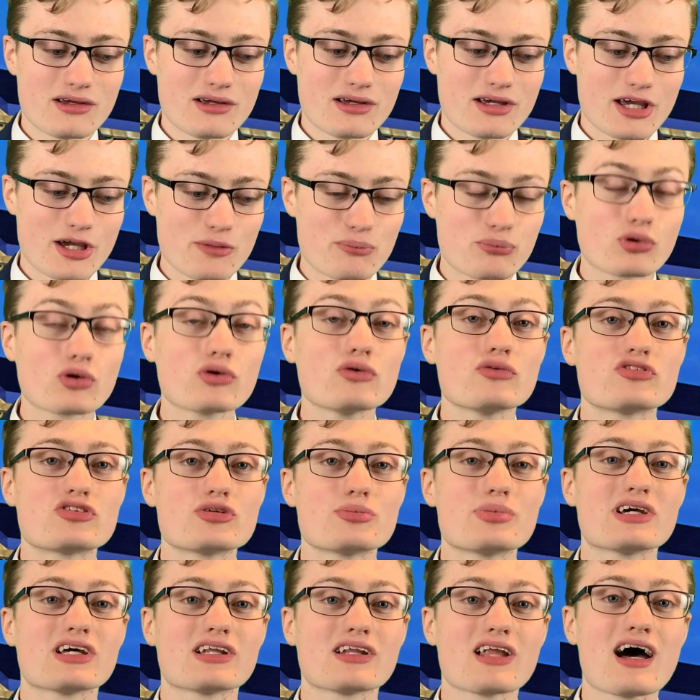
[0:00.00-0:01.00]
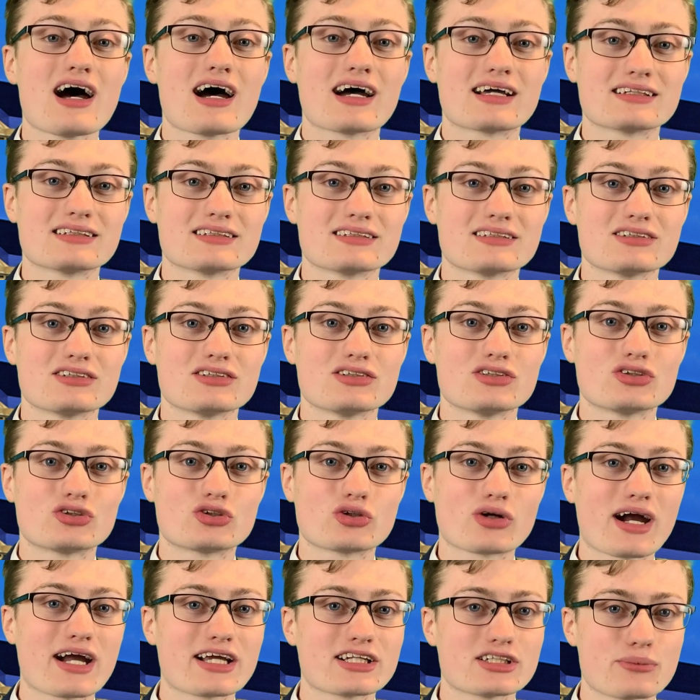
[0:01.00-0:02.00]
It proved to be a lot,
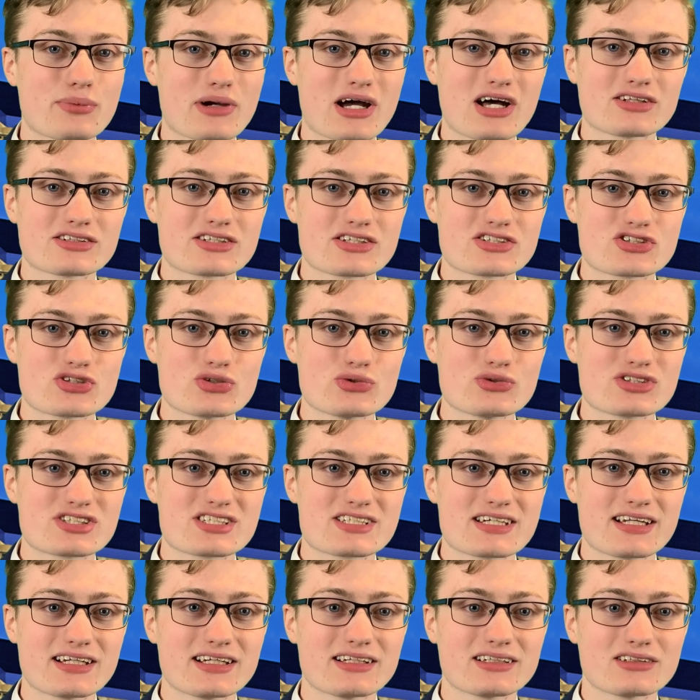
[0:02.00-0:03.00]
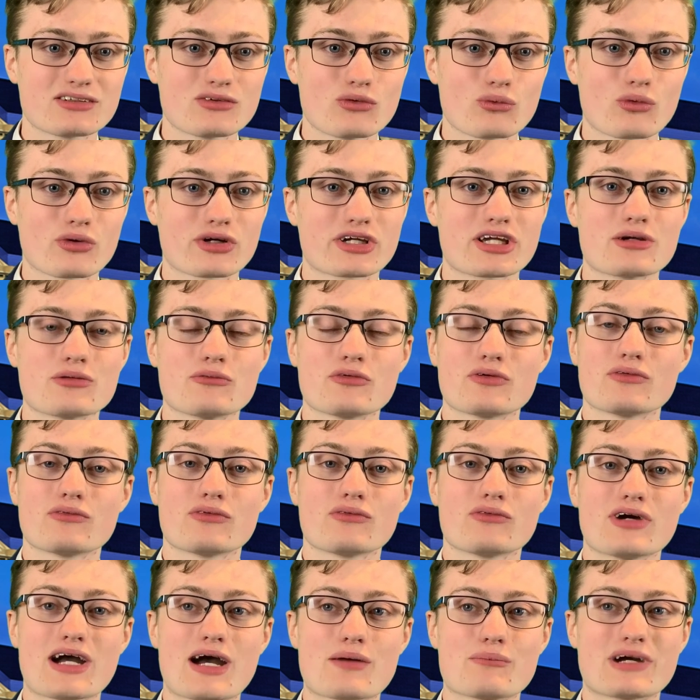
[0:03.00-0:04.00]
trying to balance a student senate, working
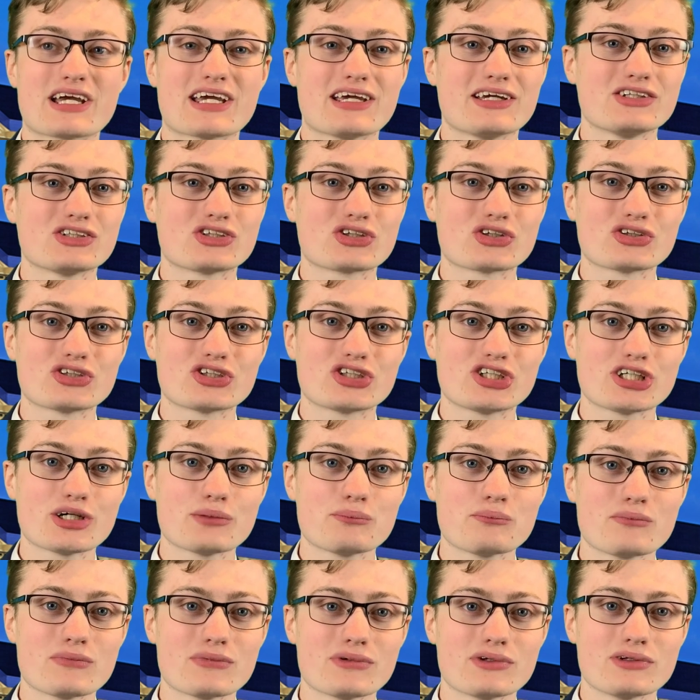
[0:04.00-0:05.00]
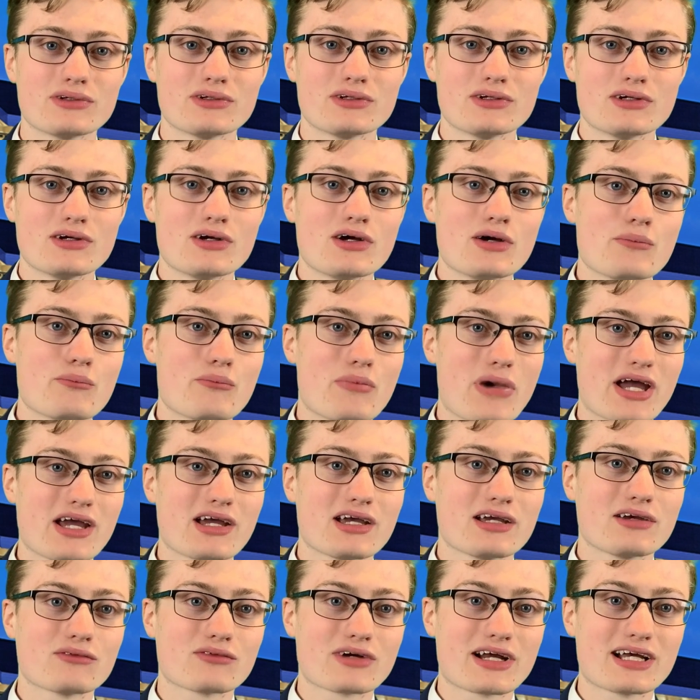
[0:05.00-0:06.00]
at my internship,
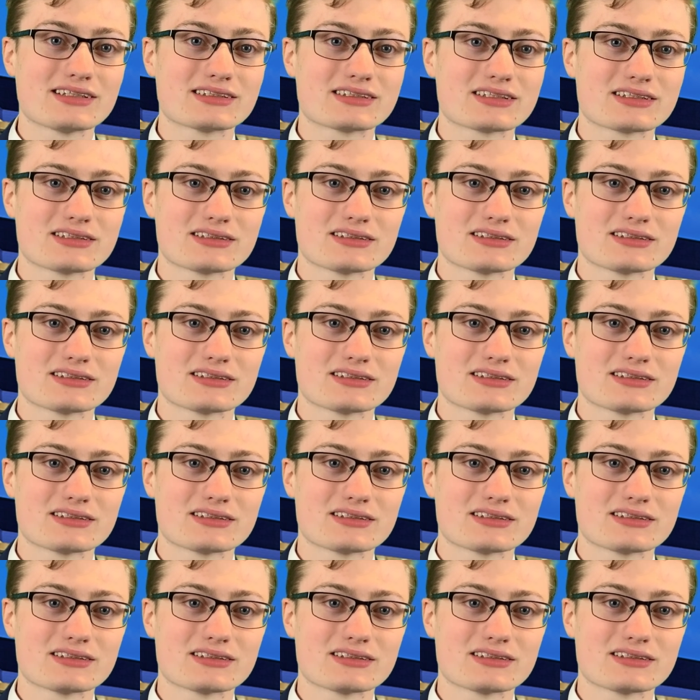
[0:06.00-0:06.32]
paying rent.